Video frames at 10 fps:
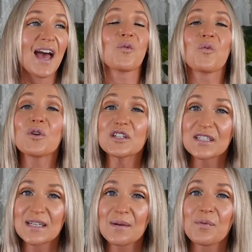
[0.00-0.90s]
Which
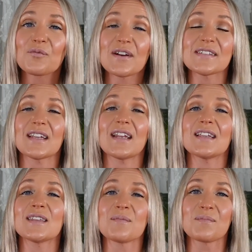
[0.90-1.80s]
tip
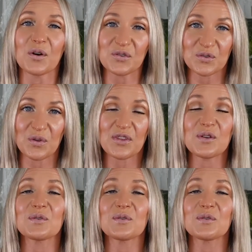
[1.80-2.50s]
resonated the most with you?